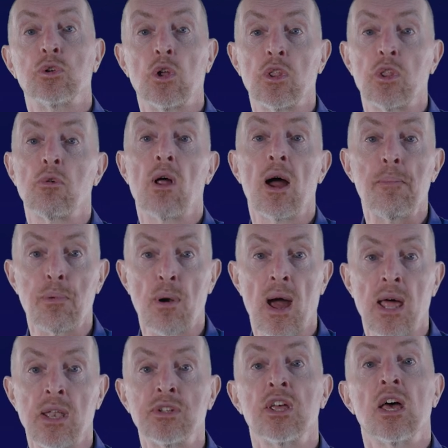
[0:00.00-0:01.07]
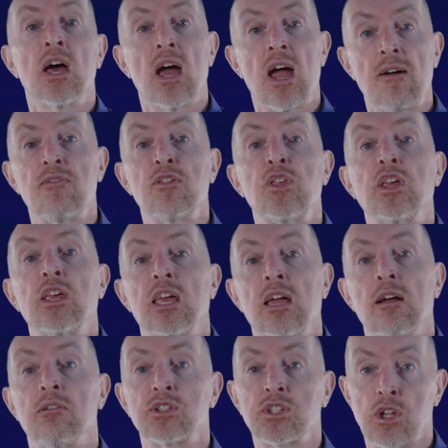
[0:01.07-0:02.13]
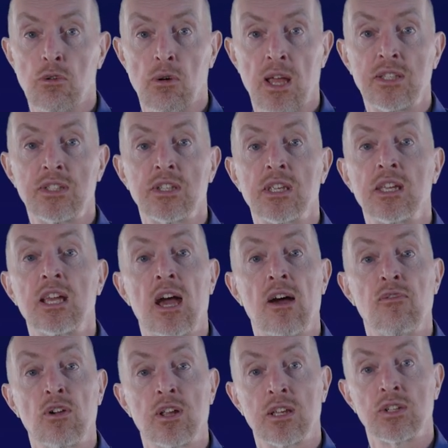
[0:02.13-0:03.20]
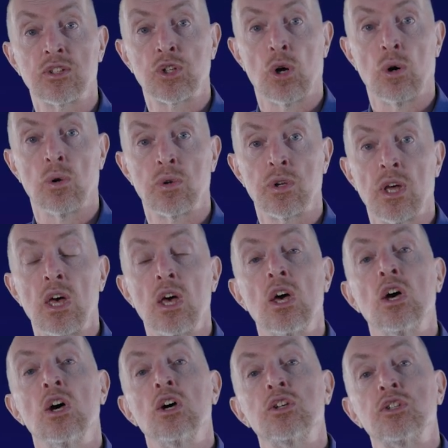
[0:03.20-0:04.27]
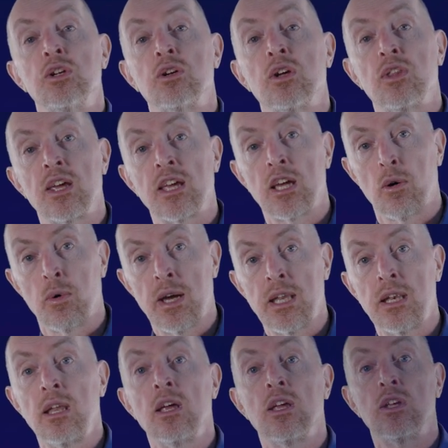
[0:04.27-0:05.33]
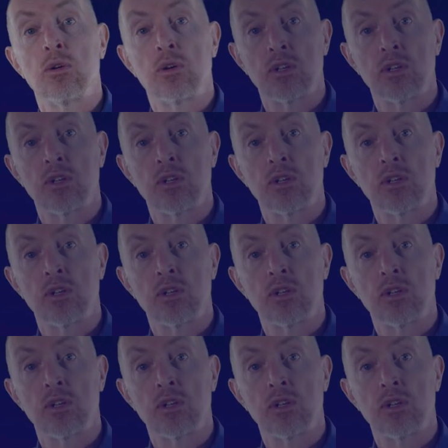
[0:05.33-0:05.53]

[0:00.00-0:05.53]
not the right brand. Everything here is curated and carefully controlled. So you can then go in, you